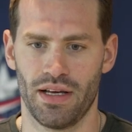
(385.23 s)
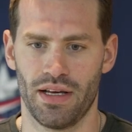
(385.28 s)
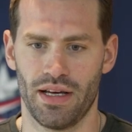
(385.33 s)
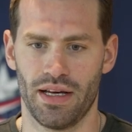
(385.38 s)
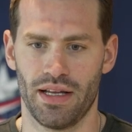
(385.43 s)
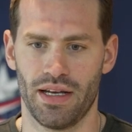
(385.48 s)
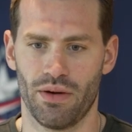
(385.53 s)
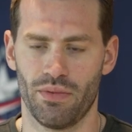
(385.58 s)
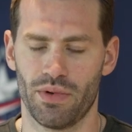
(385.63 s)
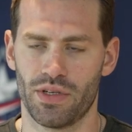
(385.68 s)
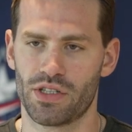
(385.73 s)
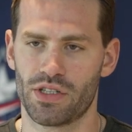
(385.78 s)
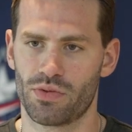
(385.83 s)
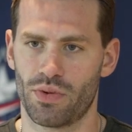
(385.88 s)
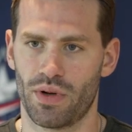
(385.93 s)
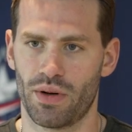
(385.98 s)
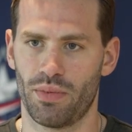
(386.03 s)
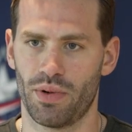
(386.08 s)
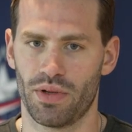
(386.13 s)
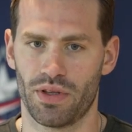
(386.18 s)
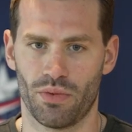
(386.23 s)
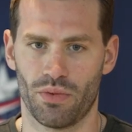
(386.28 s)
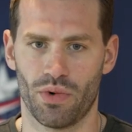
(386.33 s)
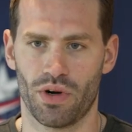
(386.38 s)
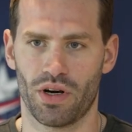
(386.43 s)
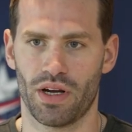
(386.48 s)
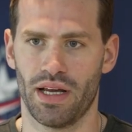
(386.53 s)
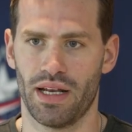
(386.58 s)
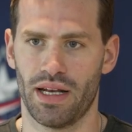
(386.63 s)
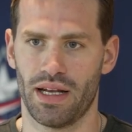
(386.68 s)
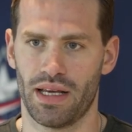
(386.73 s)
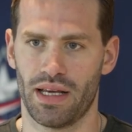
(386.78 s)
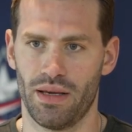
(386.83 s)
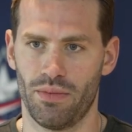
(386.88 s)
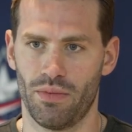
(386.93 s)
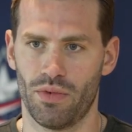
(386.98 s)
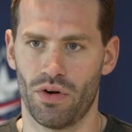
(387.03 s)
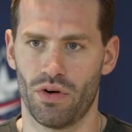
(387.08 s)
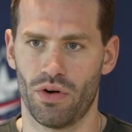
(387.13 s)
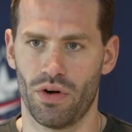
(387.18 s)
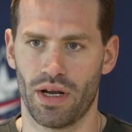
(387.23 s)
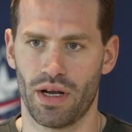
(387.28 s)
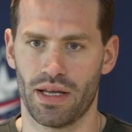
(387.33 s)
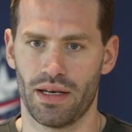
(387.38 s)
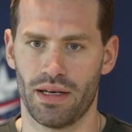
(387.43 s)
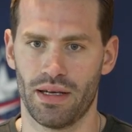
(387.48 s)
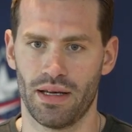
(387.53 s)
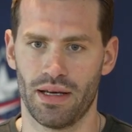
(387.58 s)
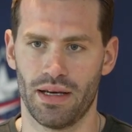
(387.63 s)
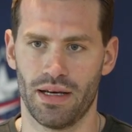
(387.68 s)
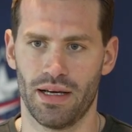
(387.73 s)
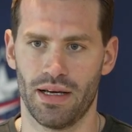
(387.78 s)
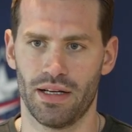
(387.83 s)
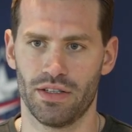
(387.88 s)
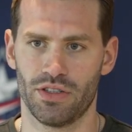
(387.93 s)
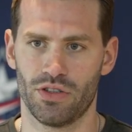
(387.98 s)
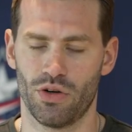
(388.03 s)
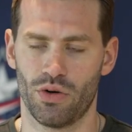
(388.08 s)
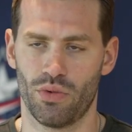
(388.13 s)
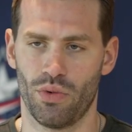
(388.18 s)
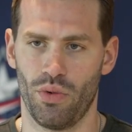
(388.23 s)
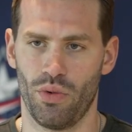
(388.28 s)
and now we just want to put the work in and keep growing and doing